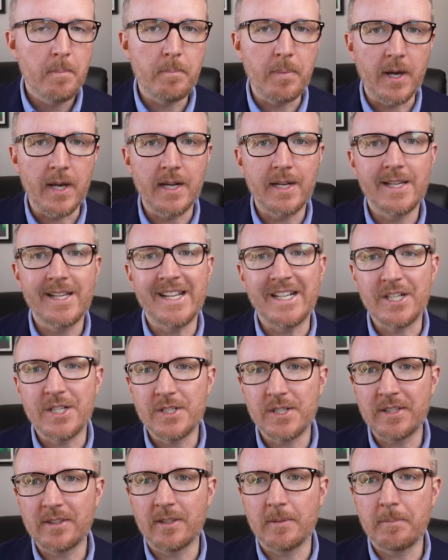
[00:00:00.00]
but it's
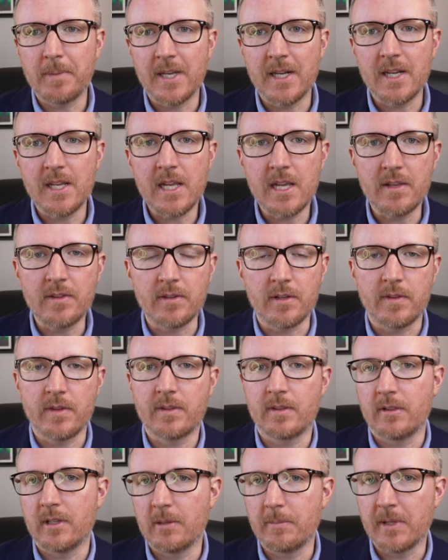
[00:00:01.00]
just a bit easier.
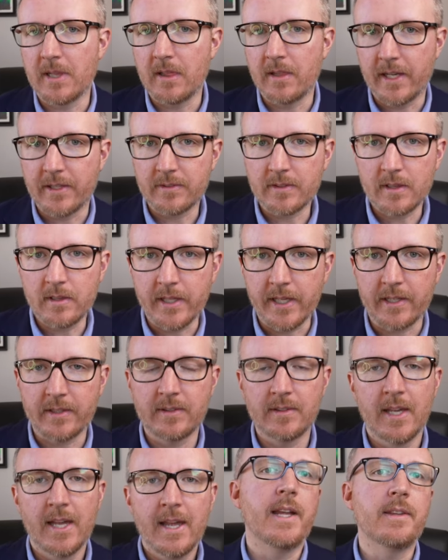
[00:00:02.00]
There's a little bit less
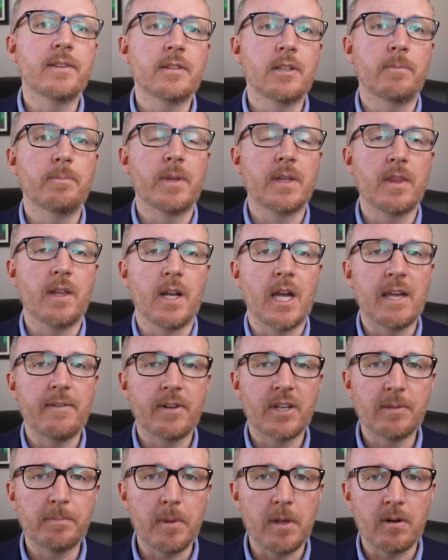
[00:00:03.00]
clicks, and something that I've
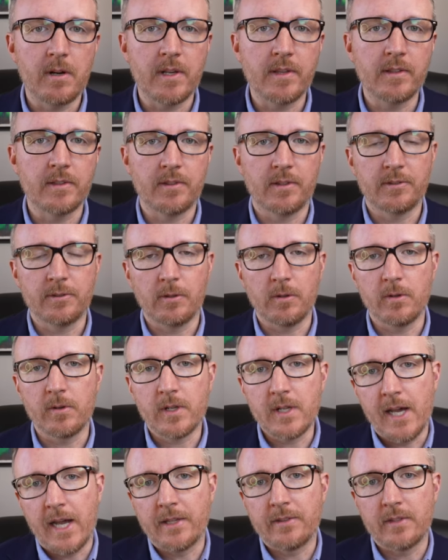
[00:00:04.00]
experienced as a solo
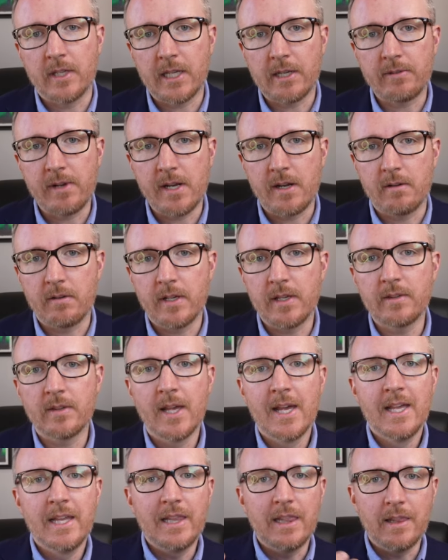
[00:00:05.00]
content creator is
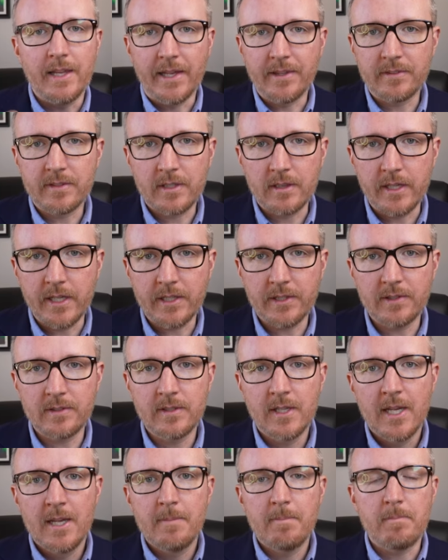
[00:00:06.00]
less
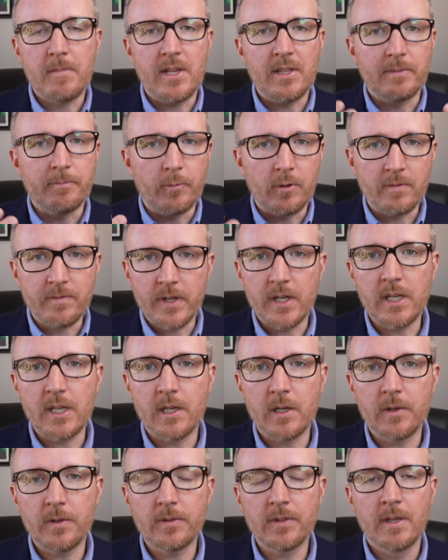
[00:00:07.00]
clicks means more
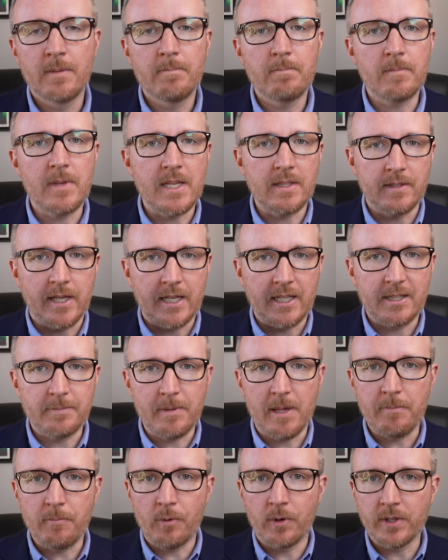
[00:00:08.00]
videos, means I can
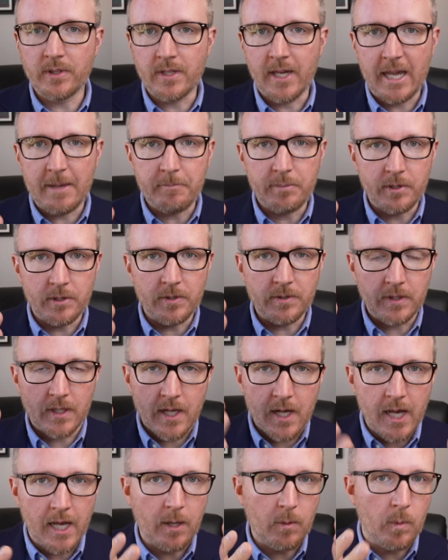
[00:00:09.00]
spend more time producing
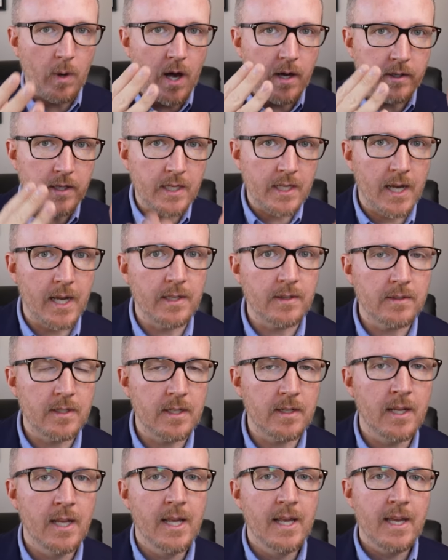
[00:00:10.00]
high quality
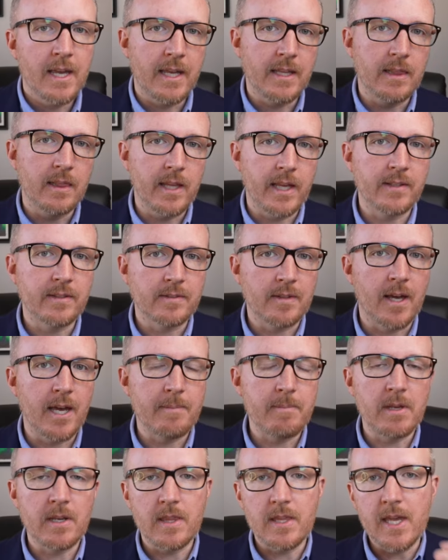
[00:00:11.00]
content and less
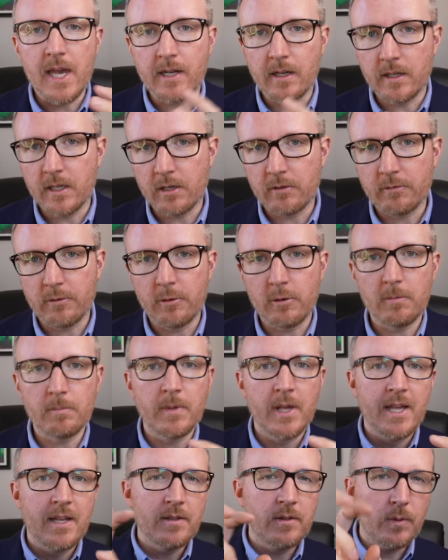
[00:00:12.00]
time in the editing
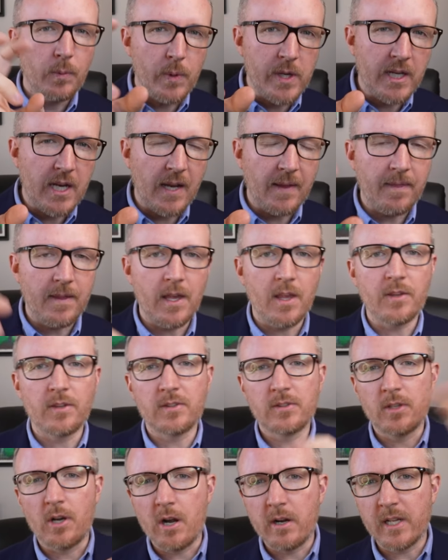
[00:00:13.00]
room, tweaking
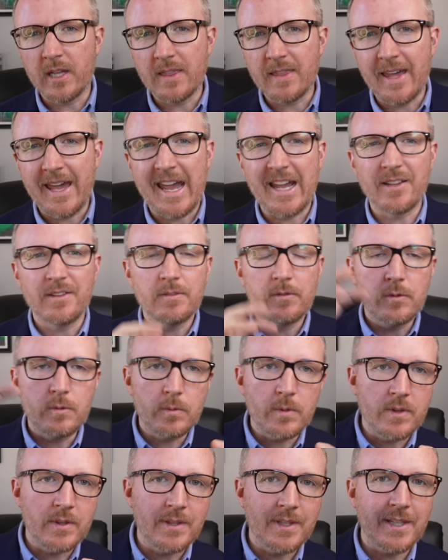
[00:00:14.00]
this, turning that,
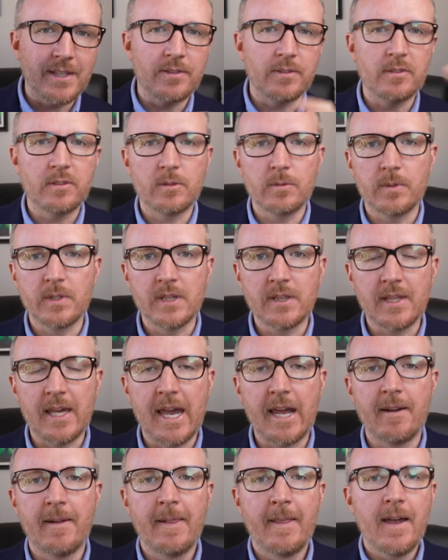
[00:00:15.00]
doing this, doing
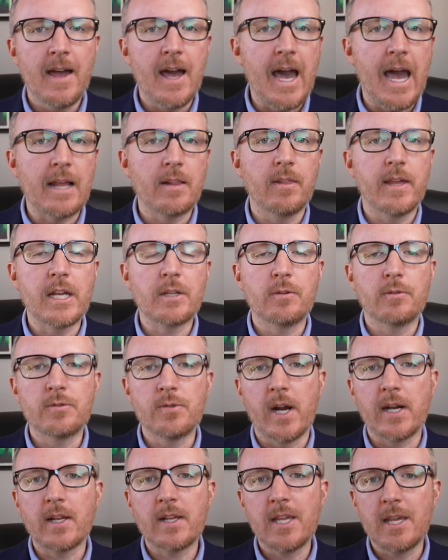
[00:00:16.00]
that. I like to
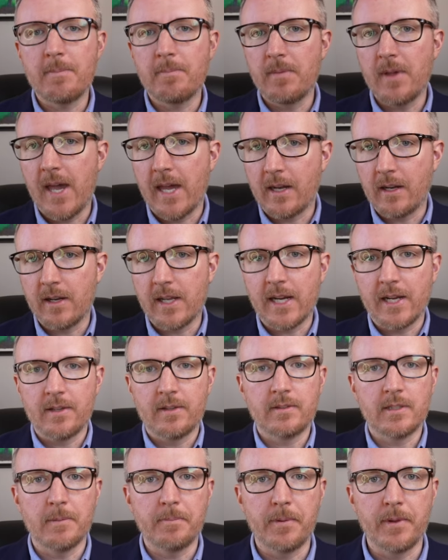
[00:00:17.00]
try to keep editing as
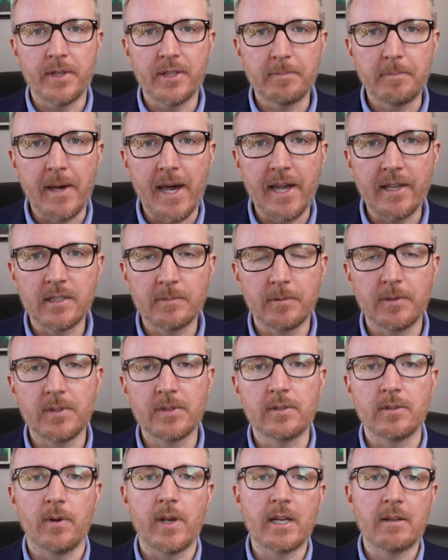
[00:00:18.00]
simple as possible
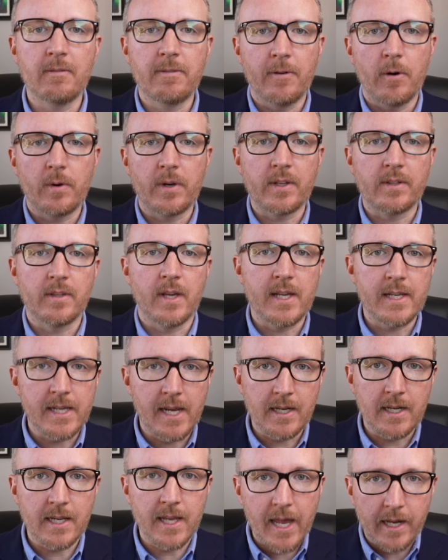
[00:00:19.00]
so I can focus on
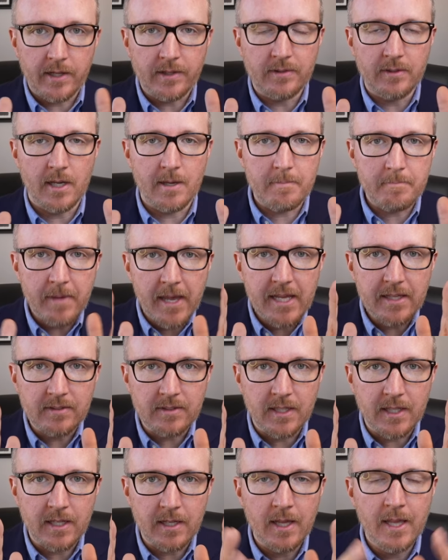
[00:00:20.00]
getting edits
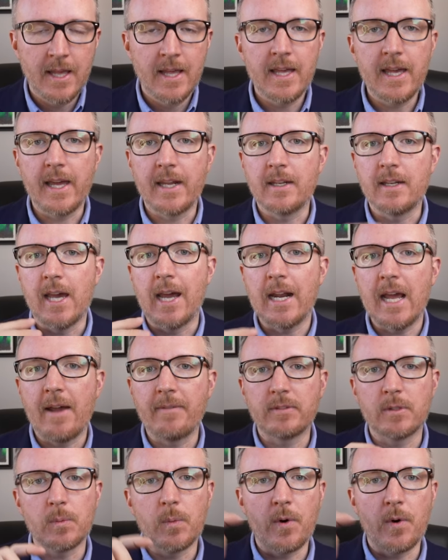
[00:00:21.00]
amazing and not have to